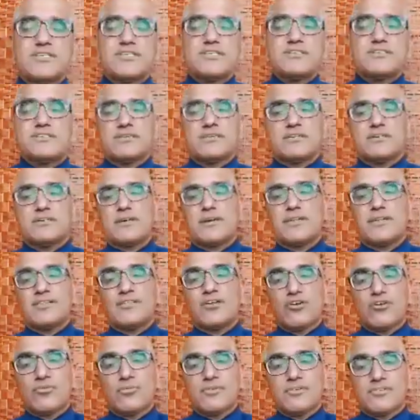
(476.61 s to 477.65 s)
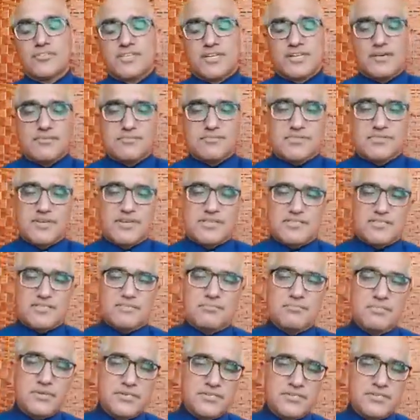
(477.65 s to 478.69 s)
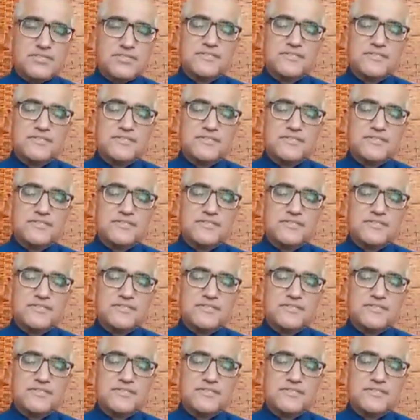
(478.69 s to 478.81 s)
a normal circumstances, but